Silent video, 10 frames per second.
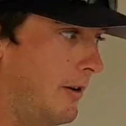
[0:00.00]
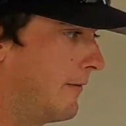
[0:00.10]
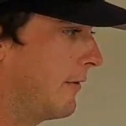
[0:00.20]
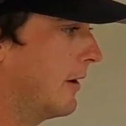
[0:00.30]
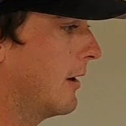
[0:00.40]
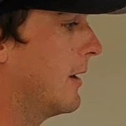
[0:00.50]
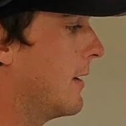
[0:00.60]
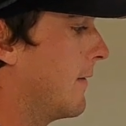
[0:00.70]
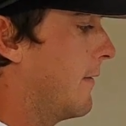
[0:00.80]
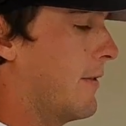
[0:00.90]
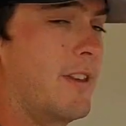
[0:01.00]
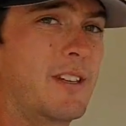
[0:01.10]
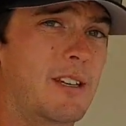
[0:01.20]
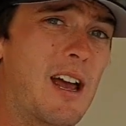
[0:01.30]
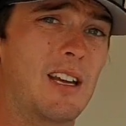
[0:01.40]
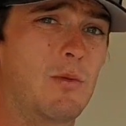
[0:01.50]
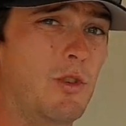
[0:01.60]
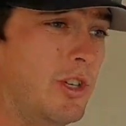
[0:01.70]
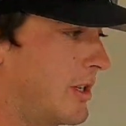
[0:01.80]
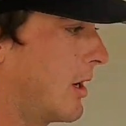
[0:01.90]
But for this case,
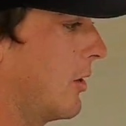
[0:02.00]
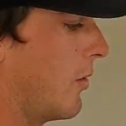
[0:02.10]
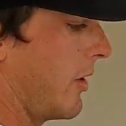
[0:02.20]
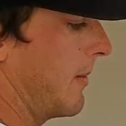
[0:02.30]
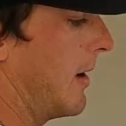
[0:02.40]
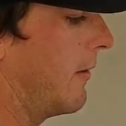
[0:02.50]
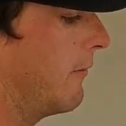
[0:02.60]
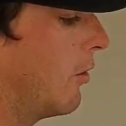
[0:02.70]
we're just going to worry about the